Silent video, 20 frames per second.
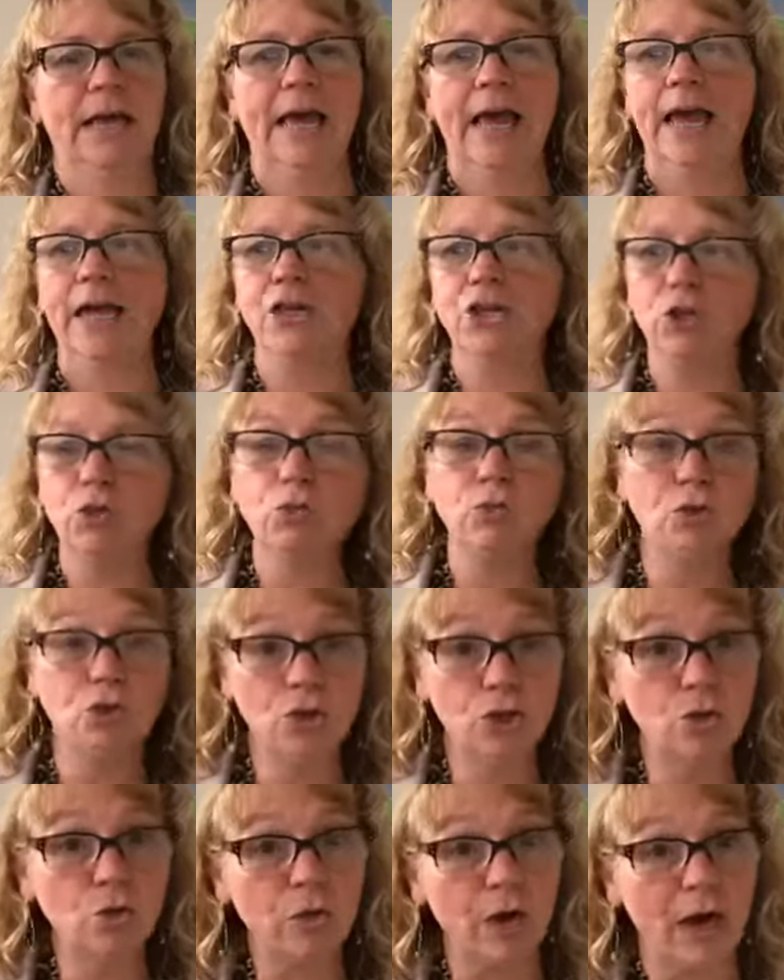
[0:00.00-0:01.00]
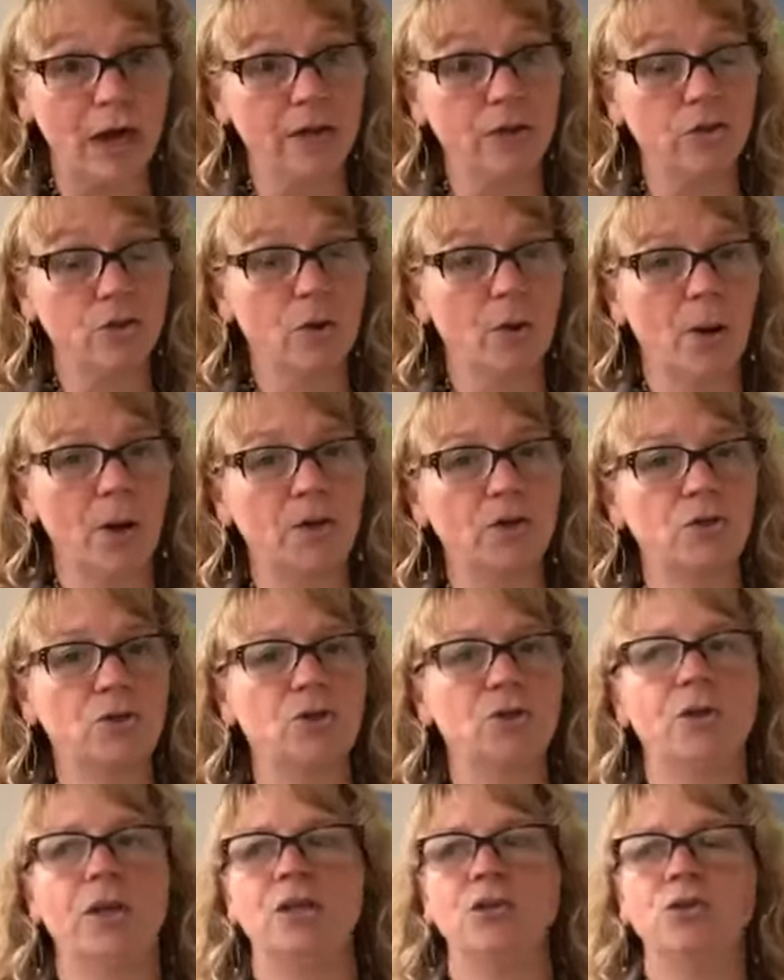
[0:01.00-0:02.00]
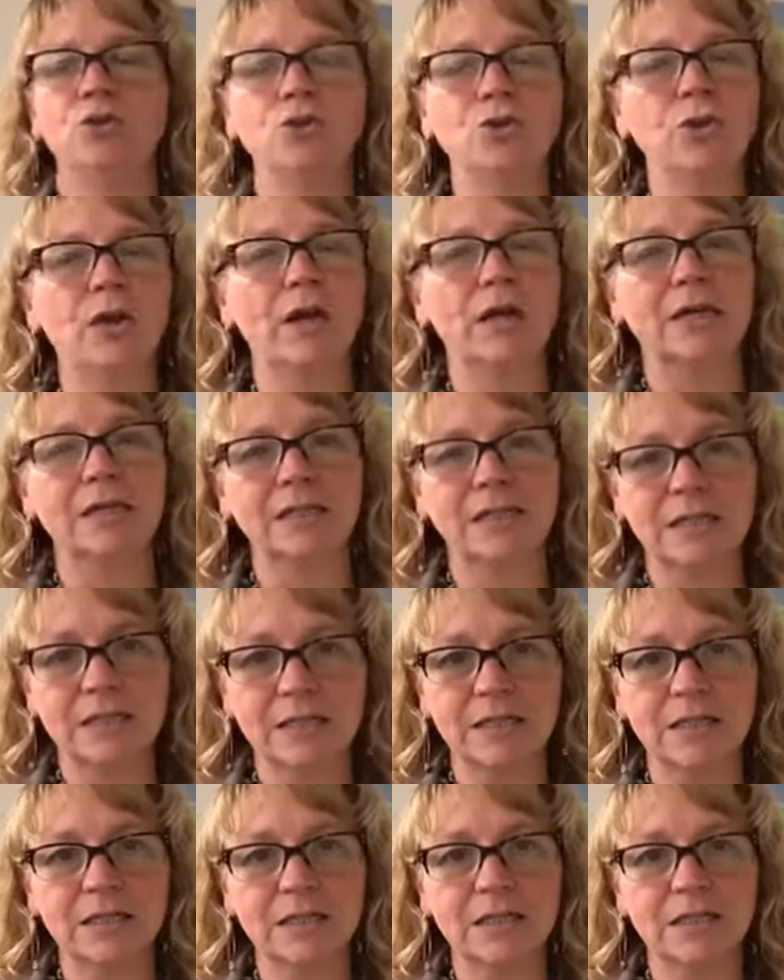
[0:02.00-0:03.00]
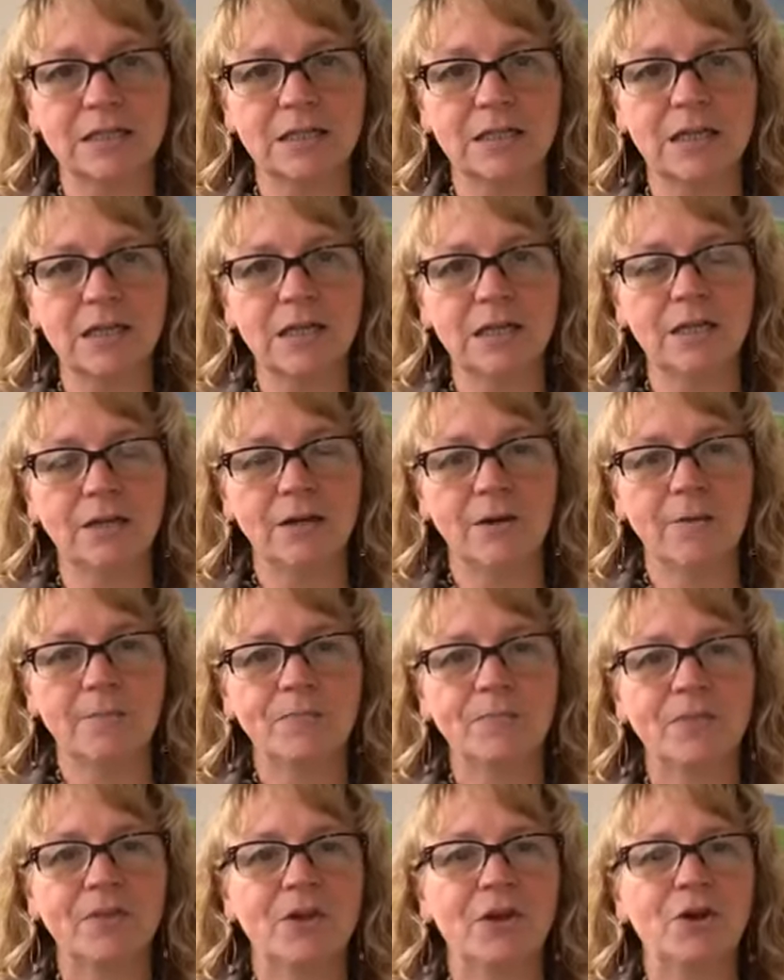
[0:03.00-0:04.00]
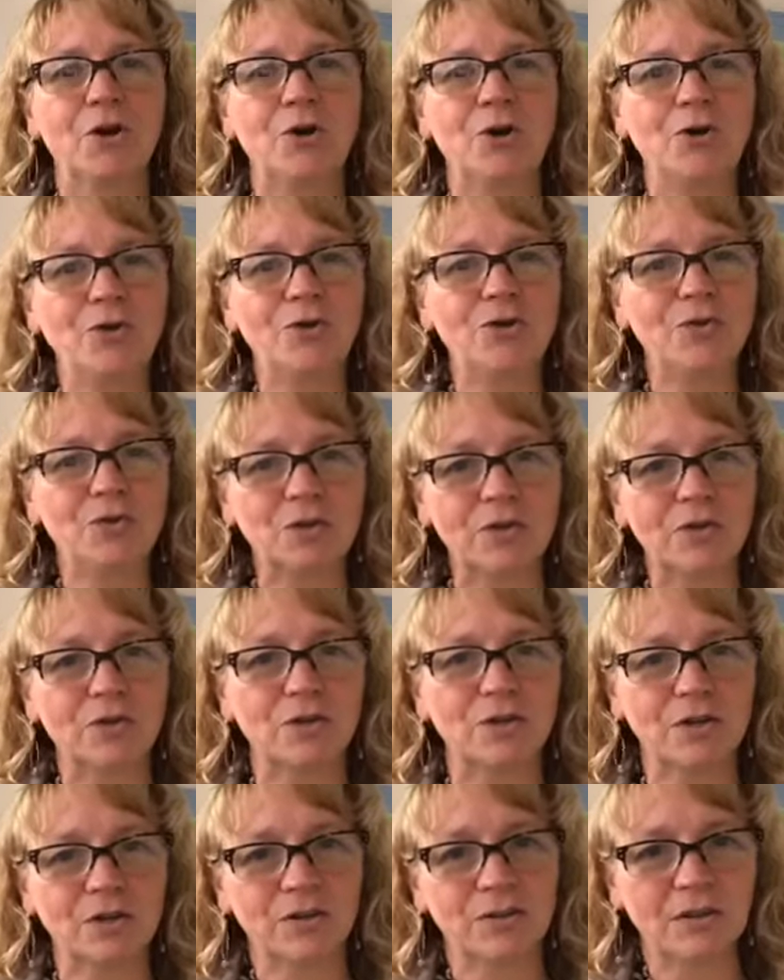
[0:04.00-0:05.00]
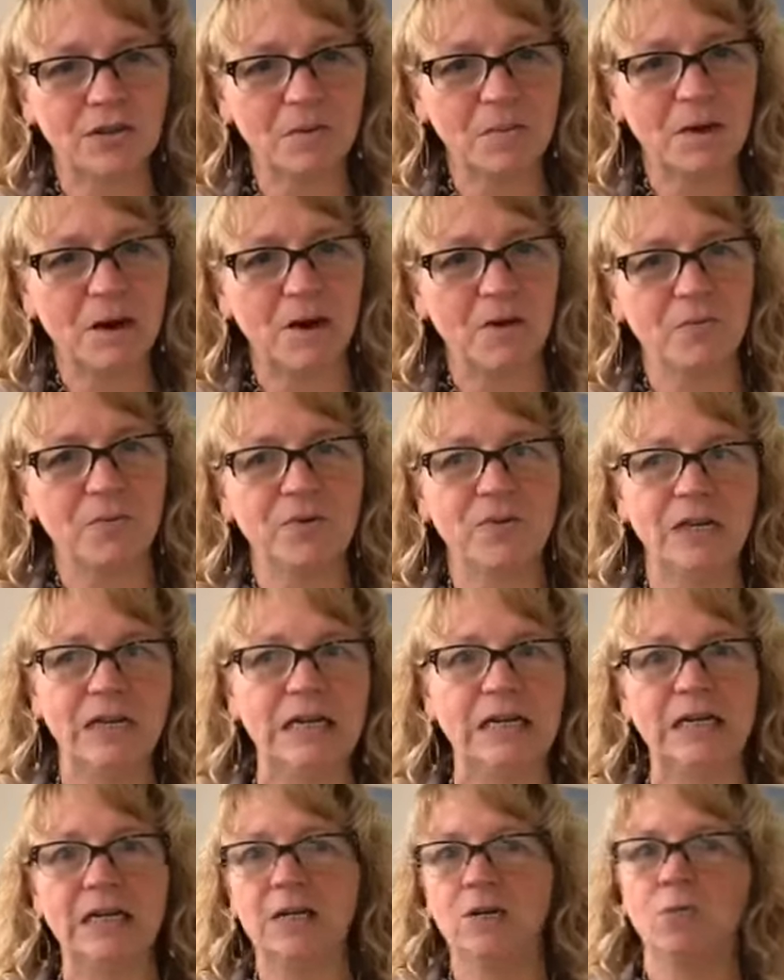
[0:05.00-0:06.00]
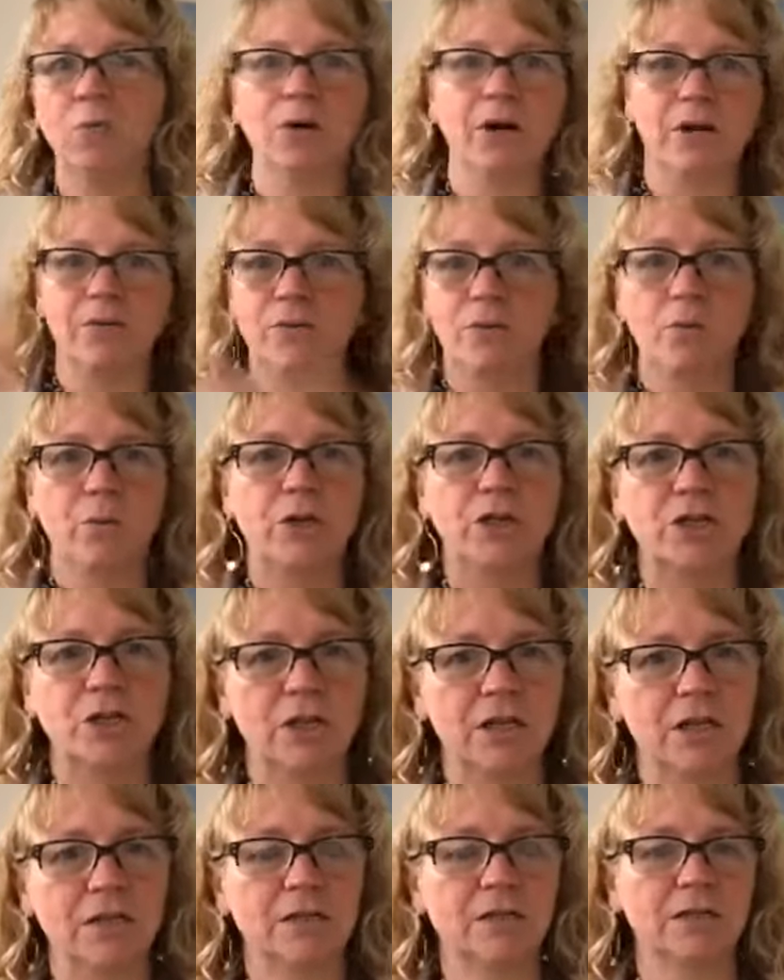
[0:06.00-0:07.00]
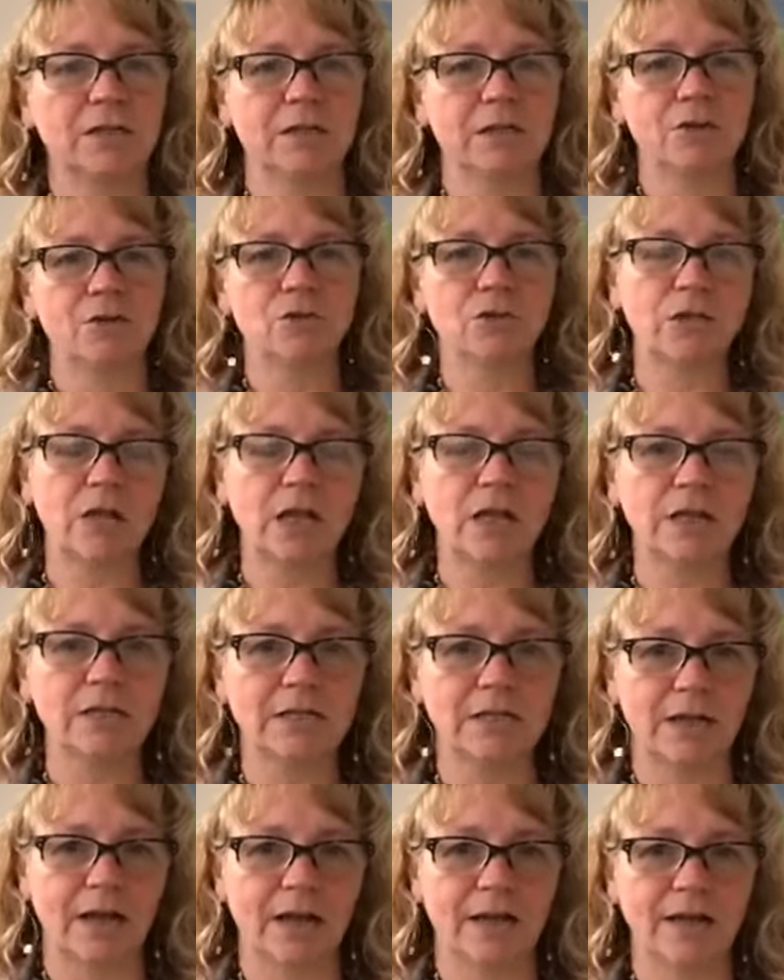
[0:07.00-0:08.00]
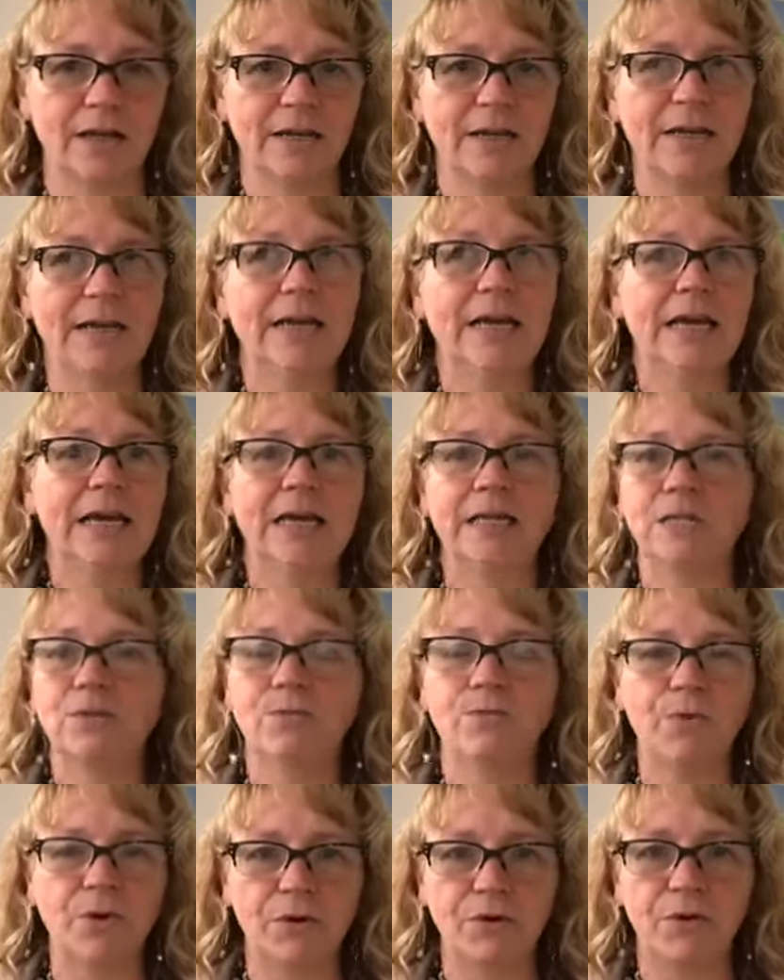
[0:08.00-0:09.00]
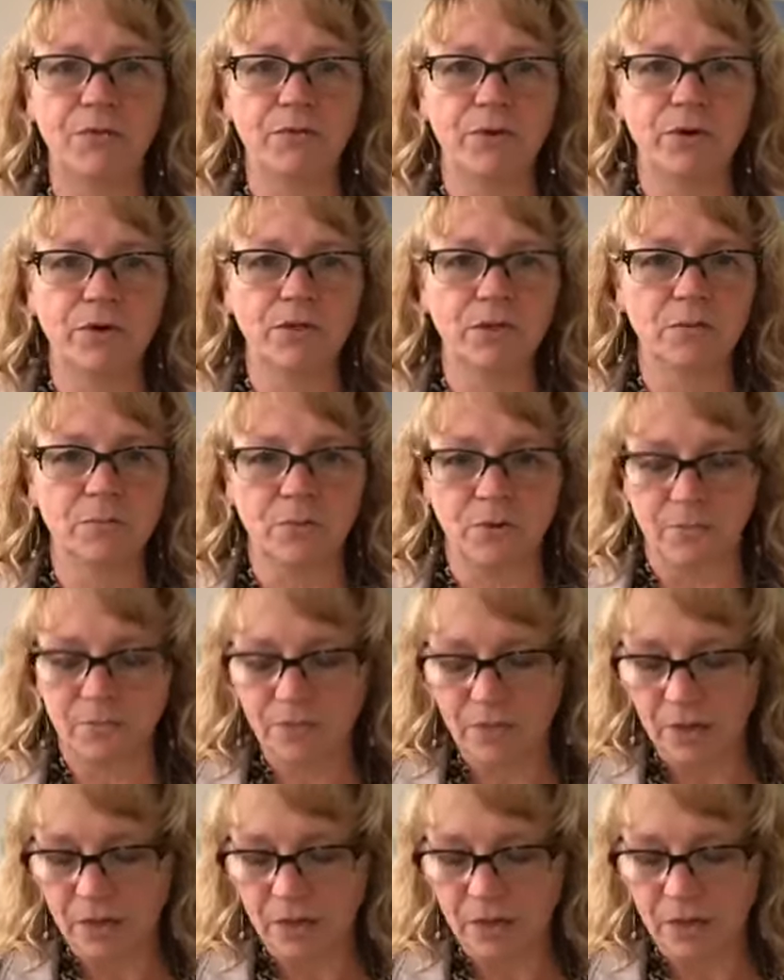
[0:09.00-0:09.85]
And you do that, you go out and you do that, and you do that consistently, who do you think they're going to think about when they need whatever widget it is that you're selling today? It's very, very simple.